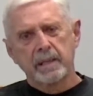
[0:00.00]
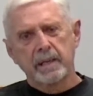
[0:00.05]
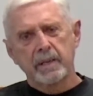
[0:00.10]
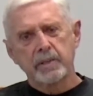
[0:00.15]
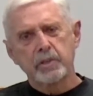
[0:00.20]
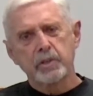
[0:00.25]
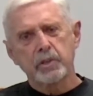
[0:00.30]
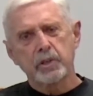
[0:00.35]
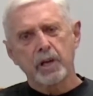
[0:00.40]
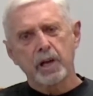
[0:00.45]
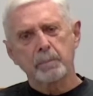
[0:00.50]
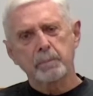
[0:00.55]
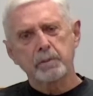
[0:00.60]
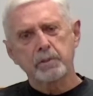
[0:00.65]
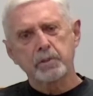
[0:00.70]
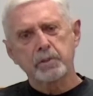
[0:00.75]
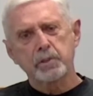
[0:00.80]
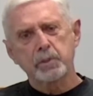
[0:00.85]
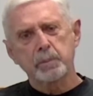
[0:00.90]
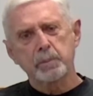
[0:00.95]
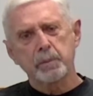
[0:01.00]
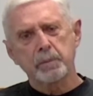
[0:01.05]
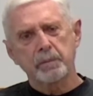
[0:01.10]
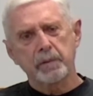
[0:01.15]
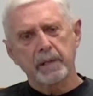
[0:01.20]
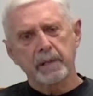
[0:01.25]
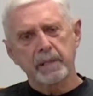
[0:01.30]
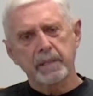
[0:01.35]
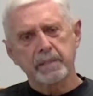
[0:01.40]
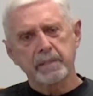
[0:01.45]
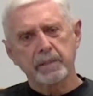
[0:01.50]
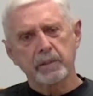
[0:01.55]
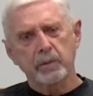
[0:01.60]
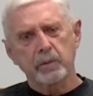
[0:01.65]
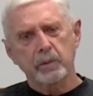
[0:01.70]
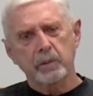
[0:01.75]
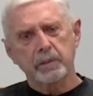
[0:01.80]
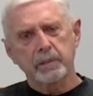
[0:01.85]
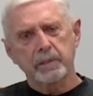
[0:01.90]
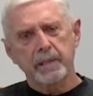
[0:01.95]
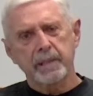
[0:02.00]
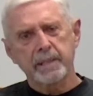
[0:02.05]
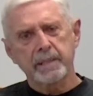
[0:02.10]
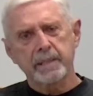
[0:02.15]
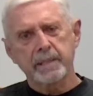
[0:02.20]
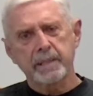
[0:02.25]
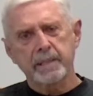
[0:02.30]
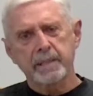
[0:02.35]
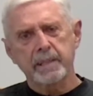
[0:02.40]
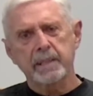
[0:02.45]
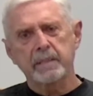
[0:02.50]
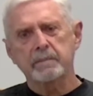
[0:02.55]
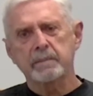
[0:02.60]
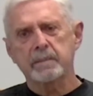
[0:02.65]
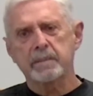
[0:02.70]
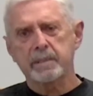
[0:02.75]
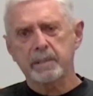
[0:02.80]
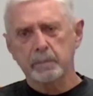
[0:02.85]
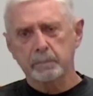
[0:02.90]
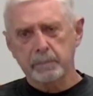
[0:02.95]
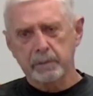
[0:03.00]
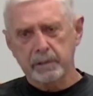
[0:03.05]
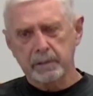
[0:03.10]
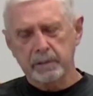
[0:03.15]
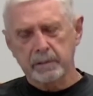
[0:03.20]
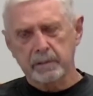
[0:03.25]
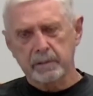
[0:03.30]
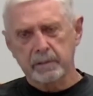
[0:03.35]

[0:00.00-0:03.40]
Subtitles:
a job of supervising or taking care of something,